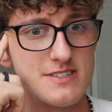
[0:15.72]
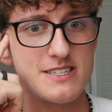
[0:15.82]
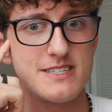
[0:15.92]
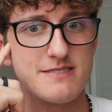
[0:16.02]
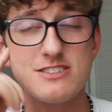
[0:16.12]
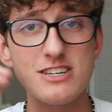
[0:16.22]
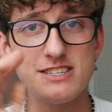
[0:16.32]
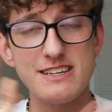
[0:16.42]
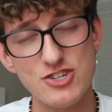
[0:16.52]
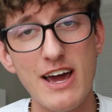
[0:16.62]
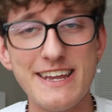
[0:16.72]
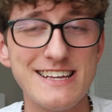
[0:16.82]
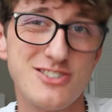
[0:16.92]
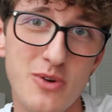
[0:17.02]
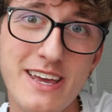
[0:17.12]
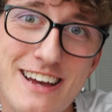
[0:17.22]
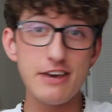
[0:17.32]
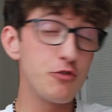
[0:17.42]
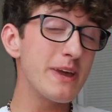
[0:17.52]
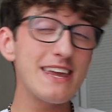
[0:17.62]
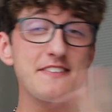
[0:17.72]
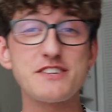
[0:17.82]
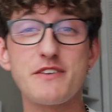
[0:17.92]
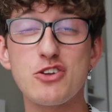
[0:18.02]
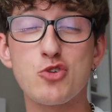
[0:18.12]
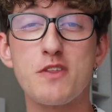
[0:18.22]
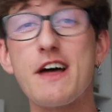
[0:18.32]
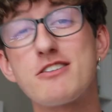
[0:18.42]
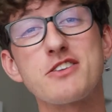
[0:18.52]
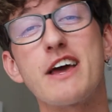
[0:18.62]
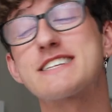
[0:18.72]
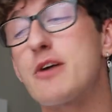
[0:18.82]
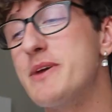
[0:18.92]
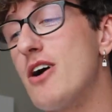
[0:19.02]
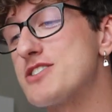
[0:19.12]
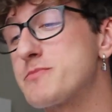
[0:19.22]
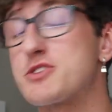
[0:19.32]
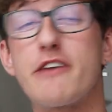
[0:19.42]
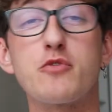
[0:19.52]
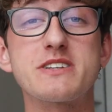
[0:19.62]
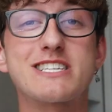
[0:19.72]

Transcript: just try to enjoy it. If we can get this video to 1,000 likes, that'd be awesome. So everyone